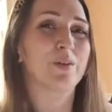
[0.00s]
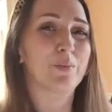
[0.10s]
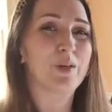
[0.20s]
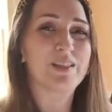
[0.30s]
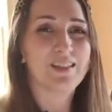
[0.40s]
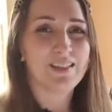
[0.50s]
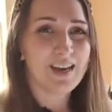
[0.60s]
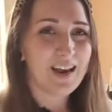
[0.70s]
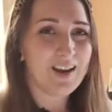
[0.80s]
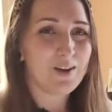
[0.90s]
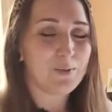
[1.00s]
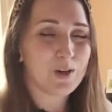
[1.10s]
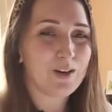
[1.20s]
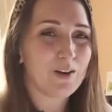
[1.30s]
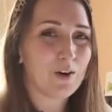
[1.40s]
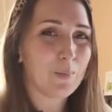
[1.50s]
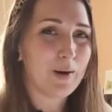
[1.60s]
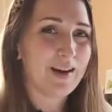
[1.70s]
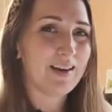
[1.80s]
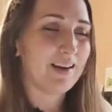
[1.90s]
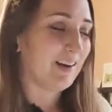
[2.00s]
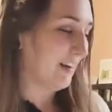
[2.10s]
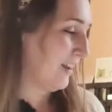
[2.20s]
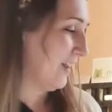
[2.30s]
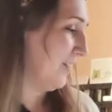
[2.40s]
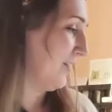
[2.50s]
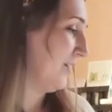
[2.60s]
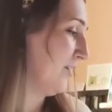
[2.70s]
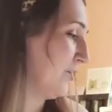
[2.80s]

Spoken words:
But today we are making a